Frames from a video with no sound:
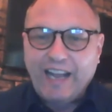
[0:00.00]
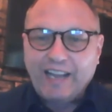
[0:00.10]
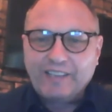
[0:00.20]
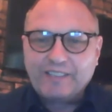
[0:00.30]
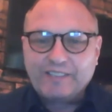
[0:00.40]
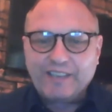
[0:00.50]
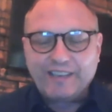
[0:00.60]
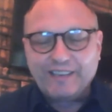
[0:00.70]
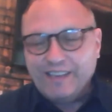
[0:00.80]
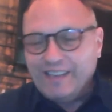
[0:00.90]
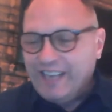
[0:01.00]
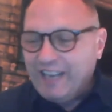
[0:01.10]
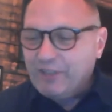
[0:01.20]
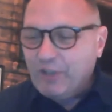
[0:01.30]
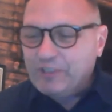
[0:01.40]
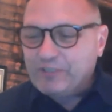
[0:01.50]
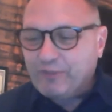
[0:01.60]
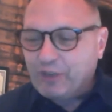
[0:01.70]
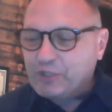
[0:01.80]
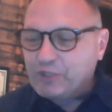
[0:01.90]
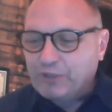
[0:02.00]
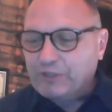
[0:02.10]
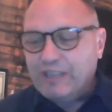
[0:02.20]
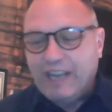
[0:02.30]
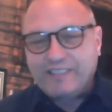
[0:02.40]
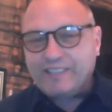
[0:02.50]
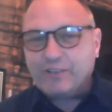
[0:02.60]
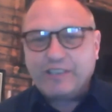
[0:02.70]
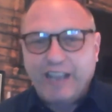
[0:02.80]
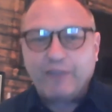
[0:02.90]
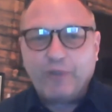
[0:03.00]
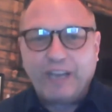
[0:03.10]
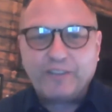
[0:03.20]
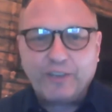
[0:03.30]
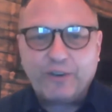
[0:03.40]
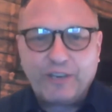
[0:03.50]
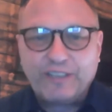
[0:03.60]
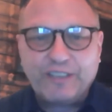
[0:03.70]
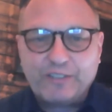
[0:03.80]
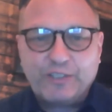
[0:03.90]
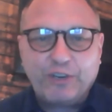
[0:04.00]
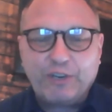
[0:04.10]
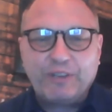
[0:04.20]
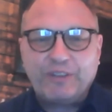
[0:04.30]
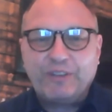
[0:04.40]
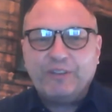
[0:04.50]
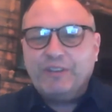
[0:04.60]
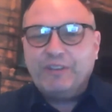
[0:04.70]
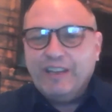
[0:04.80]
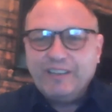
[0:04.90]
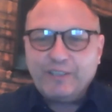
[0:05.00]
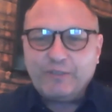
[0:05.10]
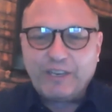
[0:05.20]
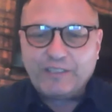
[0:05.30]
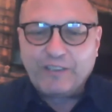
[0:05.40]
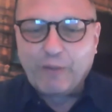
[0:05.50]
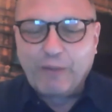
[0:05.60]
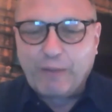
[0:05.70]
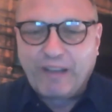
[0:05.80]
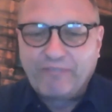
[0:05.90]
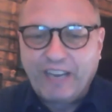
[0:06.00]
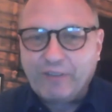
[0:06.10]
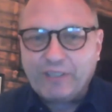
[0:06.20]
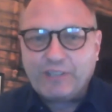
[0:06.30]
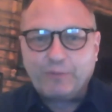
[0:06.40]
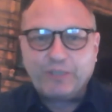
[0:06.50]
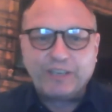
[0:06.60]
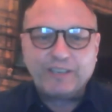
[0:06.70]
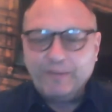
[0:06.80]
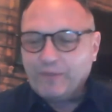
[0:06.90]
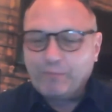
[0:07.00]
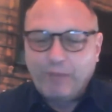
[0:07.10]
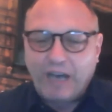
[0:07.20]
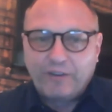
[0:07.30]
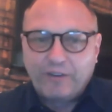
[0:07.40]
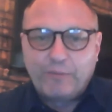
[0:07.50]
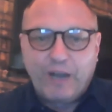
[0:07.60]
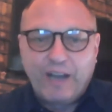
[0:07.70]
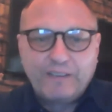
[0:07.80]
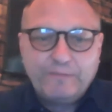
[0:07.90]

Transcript: I just, even though it's virtual, I still can't wait to go on this journey with you to talk about my favorite subject, Bottled and Bond.